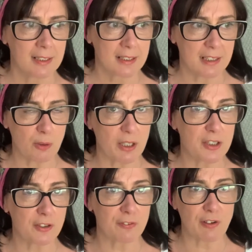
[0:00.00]
They're quite
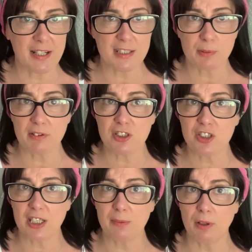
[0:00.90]
good friends, whereas
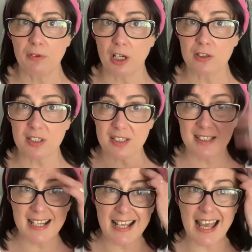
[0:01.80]
she won't go
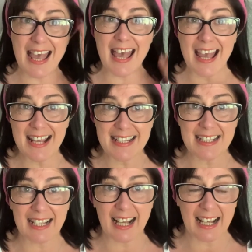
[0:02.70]
near any
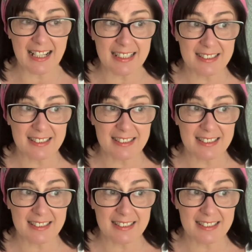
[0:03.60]
cat.